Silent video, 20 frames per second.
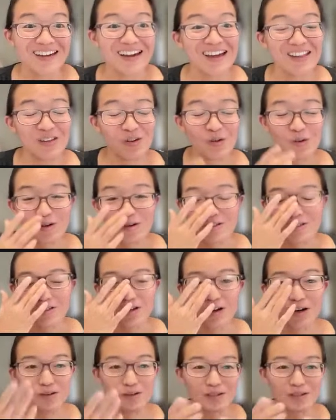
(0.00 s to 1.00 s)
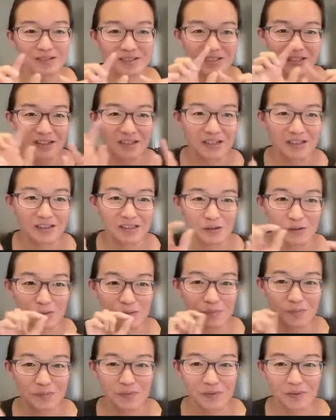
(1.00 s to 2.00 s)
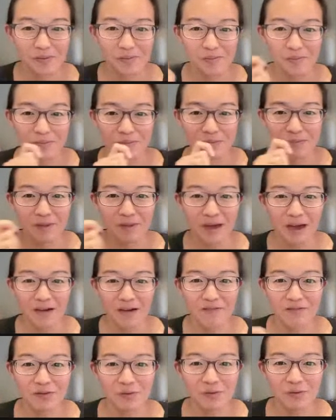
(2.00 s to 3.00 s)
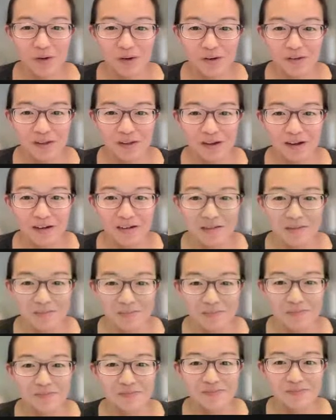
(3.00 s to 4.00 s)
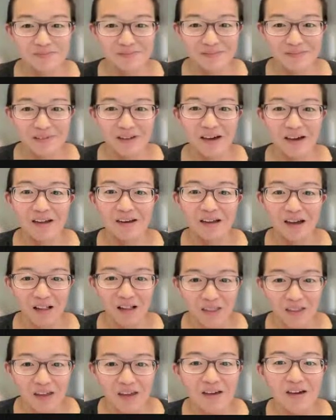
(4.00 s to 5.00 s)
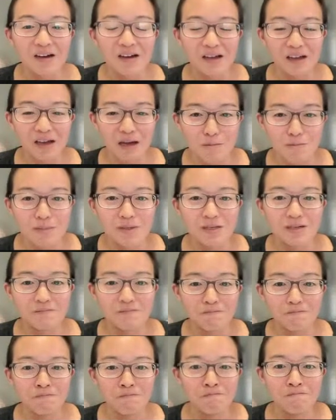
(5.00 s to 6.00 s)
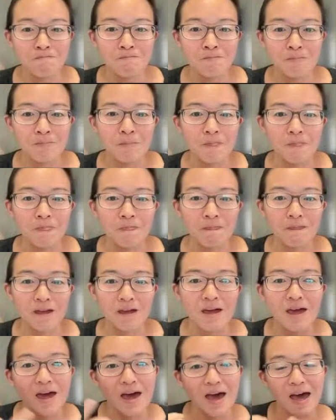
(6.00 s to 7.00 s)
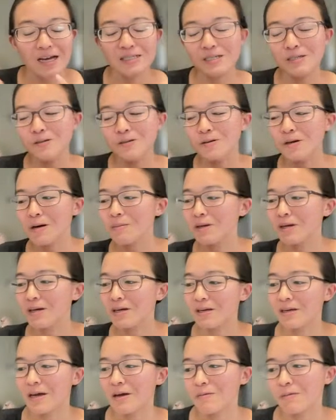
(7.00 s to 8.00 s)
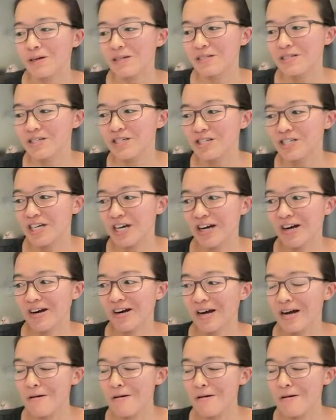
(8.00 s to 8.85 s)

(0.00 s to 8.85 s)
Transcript: The horse stall, you can see that little half door there, unhealthy, unkempt. As these are coming in, I want to share